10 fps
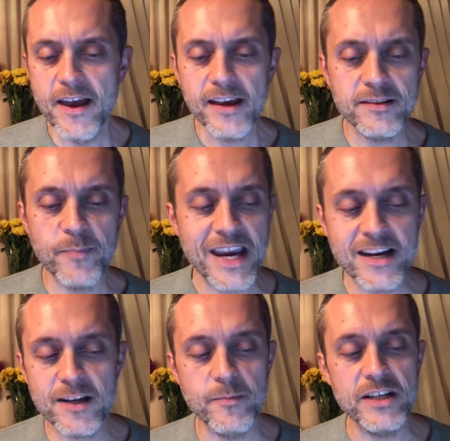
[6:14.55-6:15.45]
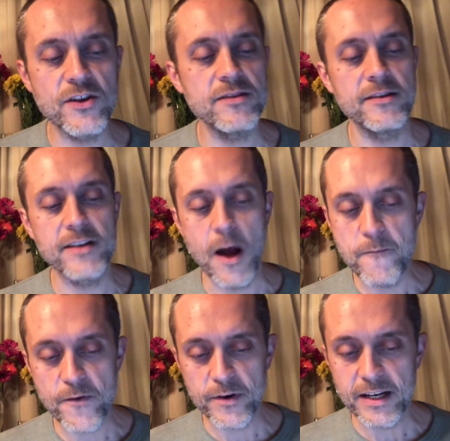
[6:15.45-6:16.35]
as pain can be just as
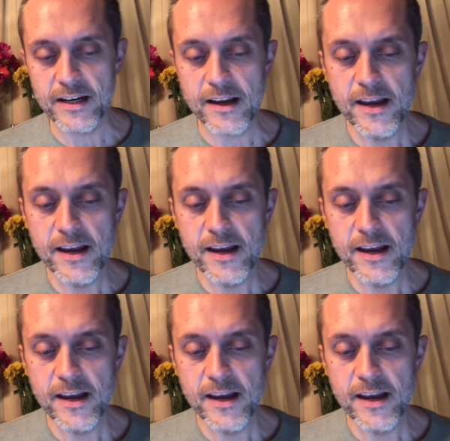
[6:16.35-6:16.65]
comforting,